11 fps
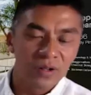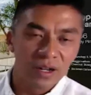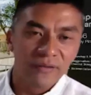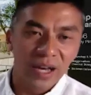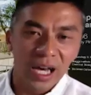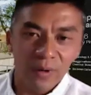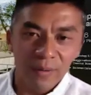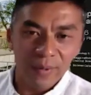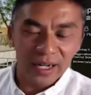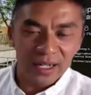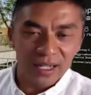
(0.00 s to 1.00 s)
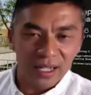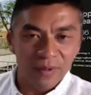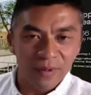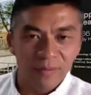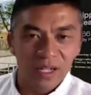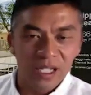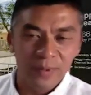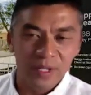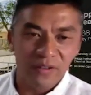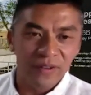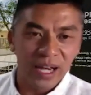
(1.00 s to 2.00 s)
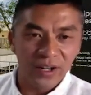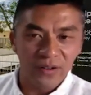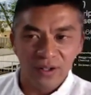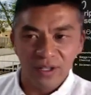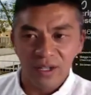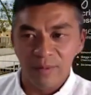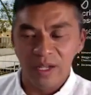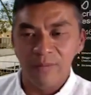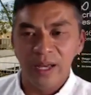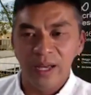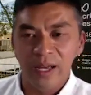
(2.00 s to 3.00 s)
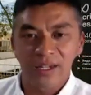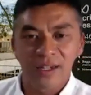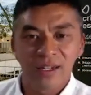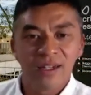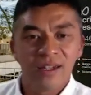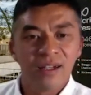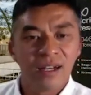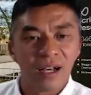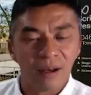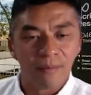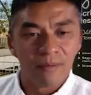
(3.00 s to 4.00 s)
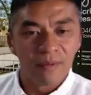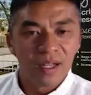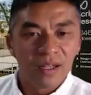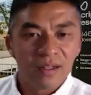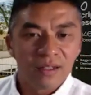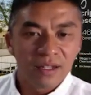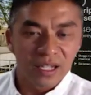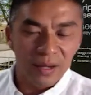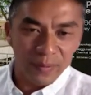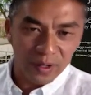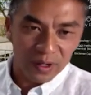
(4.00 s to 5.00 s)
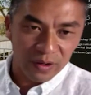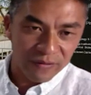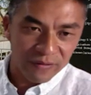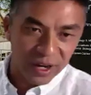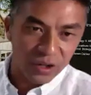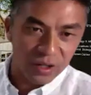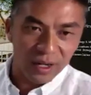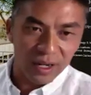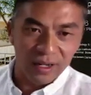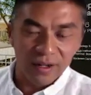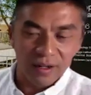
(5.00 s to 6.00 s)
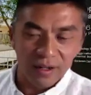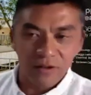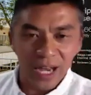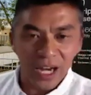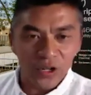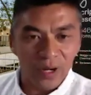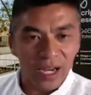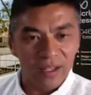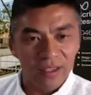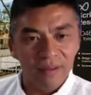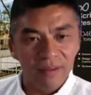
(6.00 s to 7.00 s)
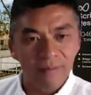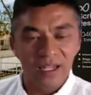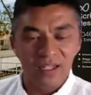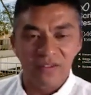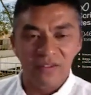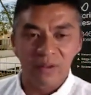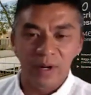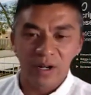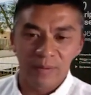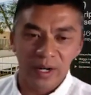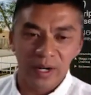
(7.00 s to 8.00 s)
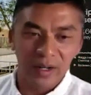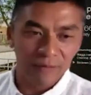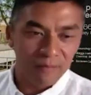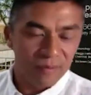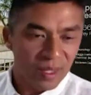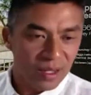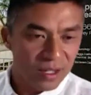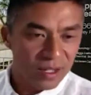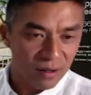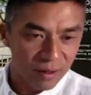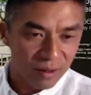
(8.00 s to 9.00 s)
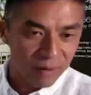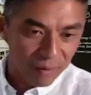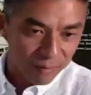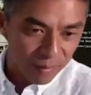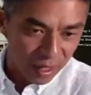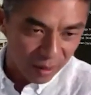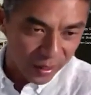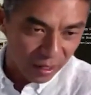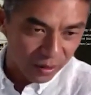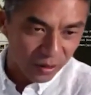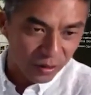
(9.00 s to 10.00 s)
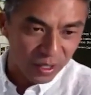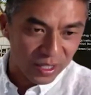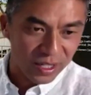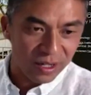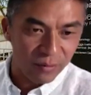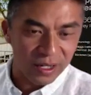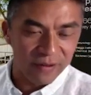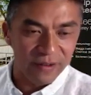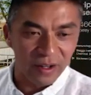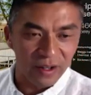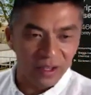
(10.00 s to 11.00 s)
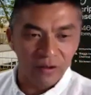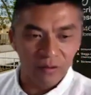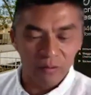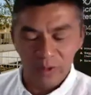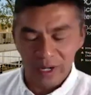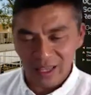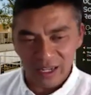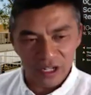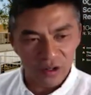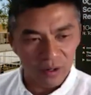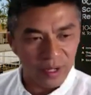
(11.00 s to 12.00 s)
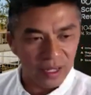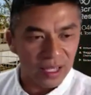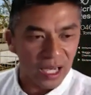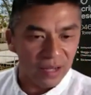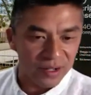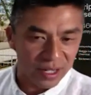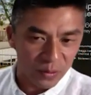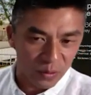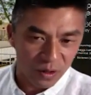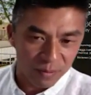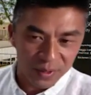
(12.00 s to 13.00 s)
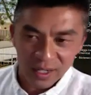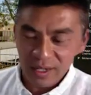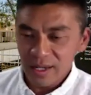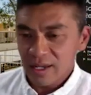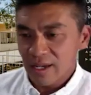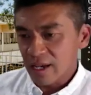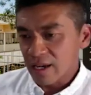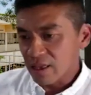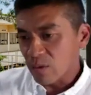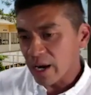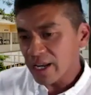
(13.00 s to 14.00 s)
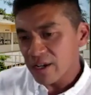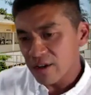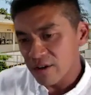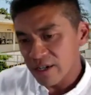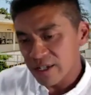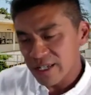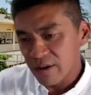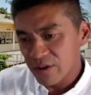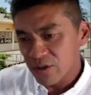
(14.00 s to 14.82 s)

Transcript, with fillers: to evaluate mechanisms and specific factors that impact Um, susceptibility to infection and backtrack the mechanisms of the microbiota. So on the bottom panel here, you can see we can very readily discriminate live and dead worms. And on the right here is now a